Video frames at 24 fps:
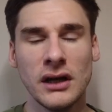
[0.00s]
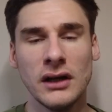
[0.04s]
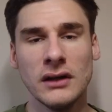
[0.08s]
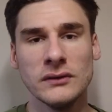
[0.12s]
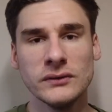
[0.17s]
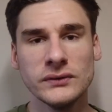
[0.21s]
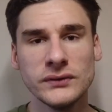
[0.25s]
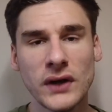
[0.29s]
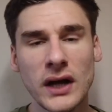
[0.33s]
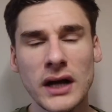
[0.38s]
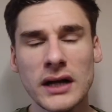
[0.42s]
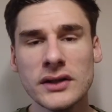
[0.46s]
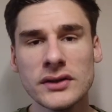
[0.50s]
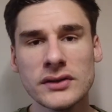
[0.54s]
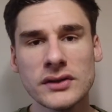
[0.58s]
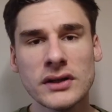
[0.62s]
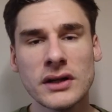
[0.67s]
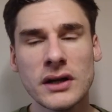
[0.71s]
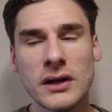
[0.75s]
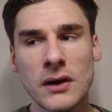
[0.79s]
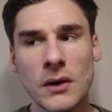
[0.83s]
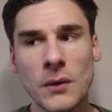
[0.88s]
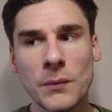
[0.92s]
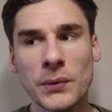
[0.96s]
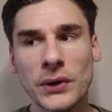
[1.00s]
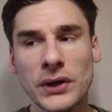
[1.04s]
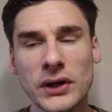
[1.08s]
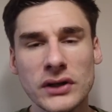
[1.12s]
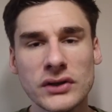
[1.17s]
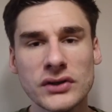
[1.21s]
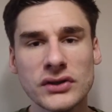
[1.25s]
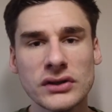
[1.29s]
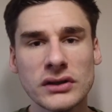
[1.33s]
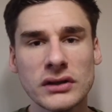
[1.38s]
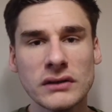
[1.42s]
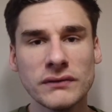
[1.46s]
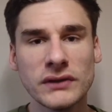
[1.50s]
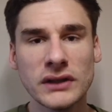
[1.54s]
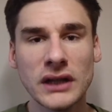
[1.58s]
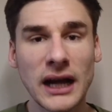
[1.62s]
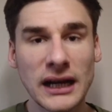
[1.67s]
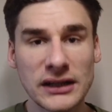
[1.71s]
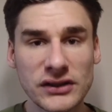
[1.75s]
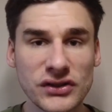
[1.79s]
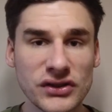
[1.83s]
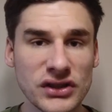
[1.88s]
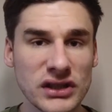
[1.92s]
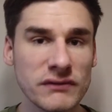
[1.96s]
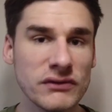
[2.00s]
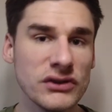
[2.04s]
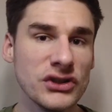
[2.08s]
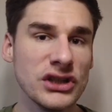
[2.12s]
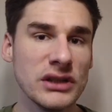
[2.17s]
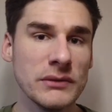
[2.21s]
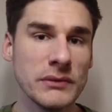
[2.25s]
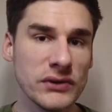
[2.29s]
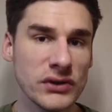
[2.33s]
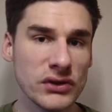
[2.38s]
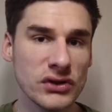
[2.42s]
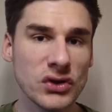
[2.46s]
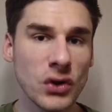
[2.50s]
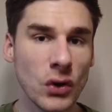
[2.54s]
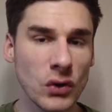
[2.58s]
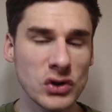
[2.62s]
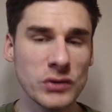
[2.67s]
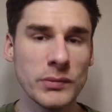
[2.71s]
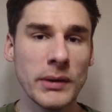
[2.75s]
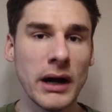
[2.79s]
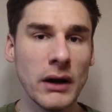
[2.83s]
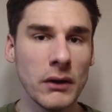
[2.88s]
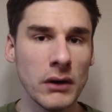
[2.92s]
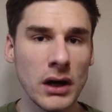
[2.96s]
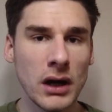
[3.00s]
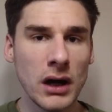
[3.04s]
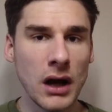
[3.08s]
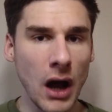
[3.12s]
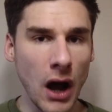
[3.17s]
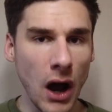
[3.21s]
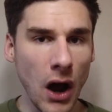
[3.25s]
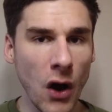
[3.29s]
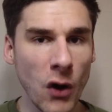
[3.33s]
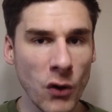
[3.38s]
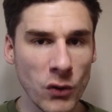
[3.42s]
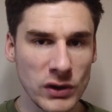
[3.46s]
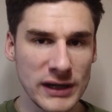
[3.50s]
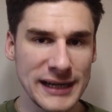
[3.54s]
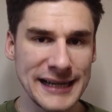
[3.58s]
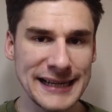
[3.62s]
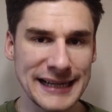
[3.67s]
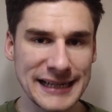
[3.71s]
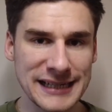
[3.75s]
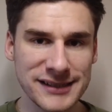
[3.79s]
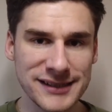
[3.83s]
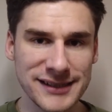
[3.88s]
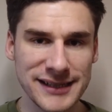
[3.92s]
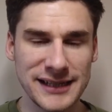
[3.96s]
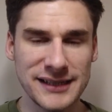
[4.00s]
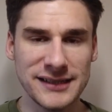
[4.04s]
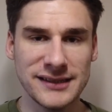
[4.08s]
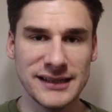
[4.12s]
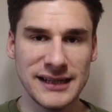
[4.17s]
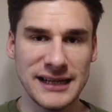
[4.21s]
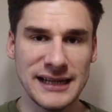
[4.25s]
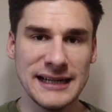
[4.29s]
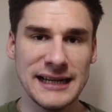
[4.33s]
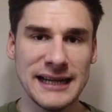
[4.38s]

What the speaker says: First, because the licensing regime we just talked about only exists in